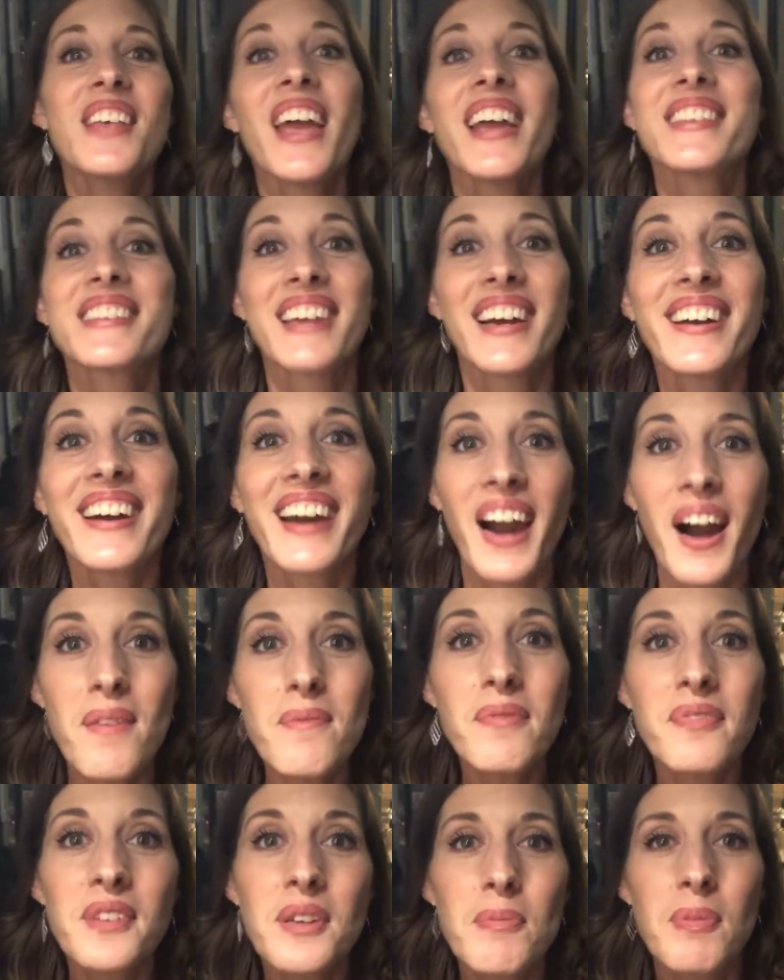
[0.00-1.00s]
it's
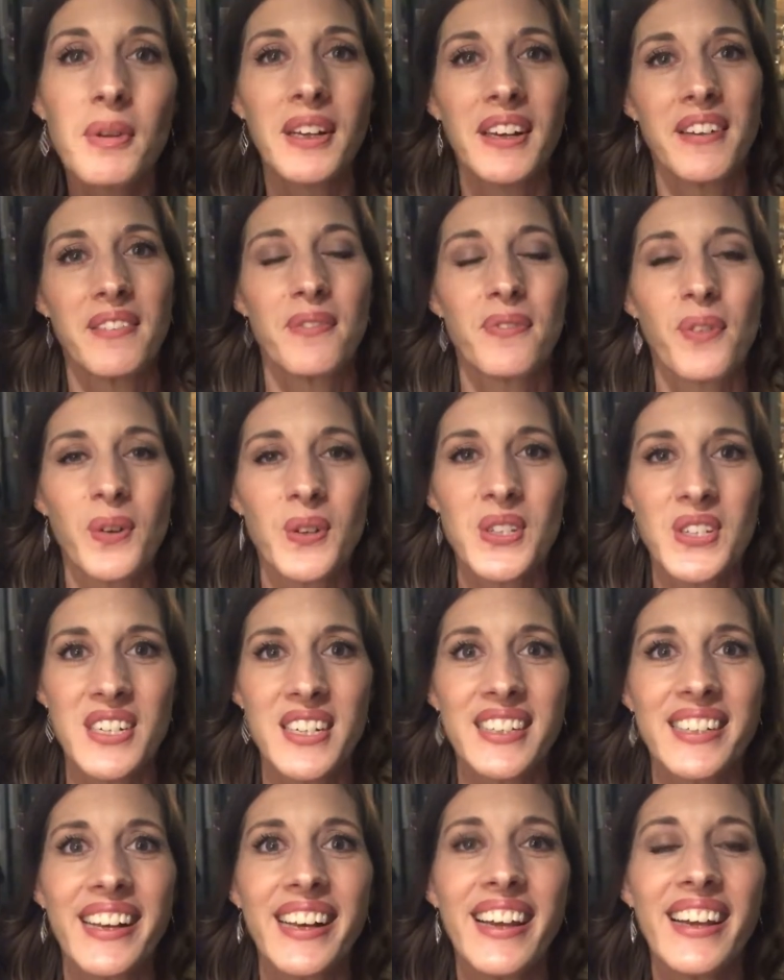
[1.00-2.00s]
uncomfortable,
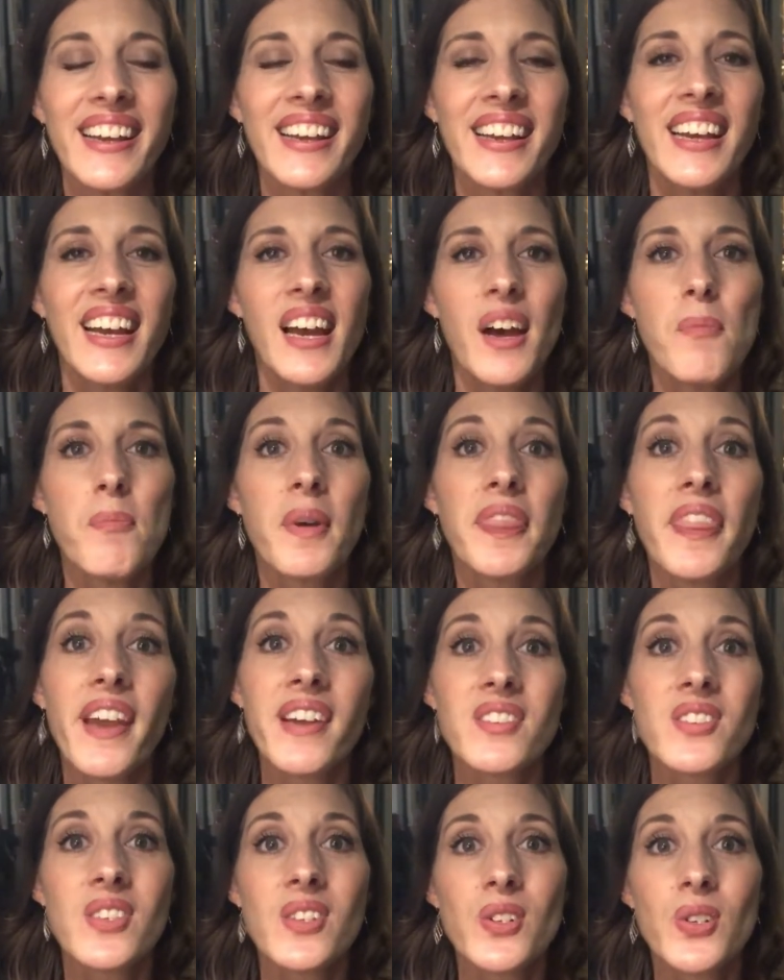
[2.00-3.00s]
unfortunately, but
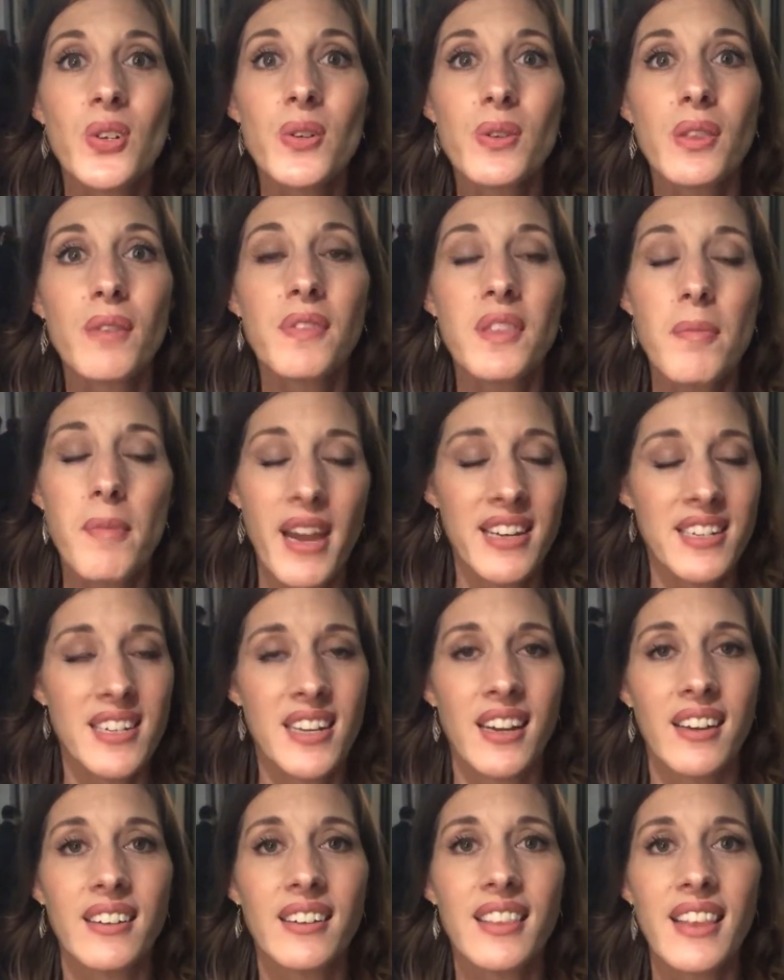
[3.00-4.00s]
that's the truth of the
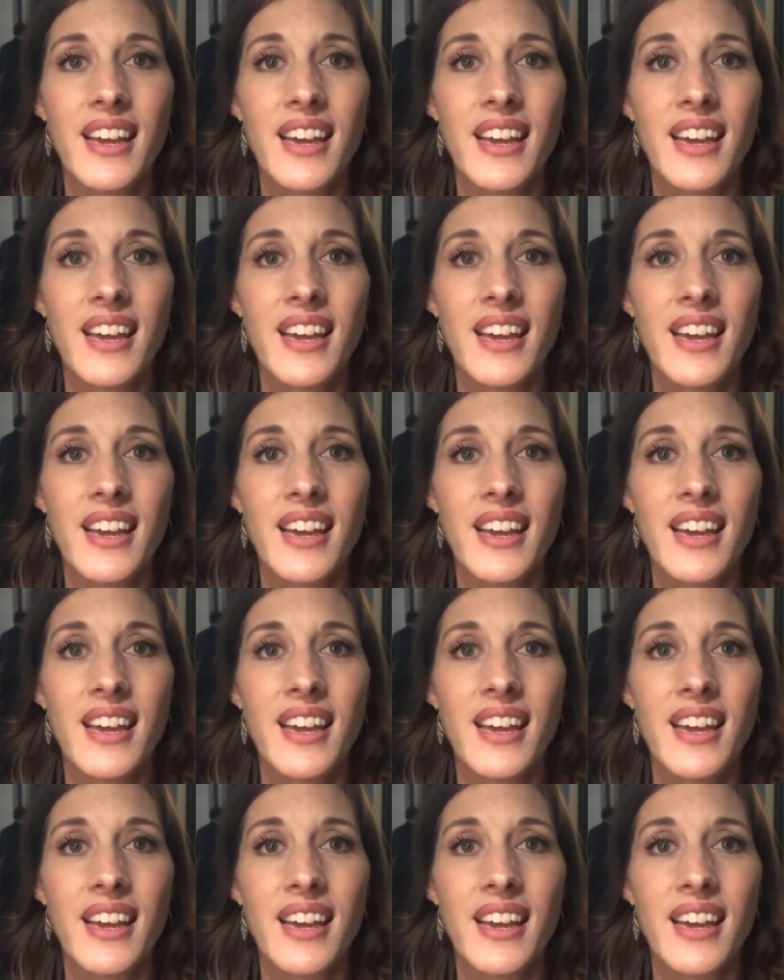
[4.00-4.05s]
matter.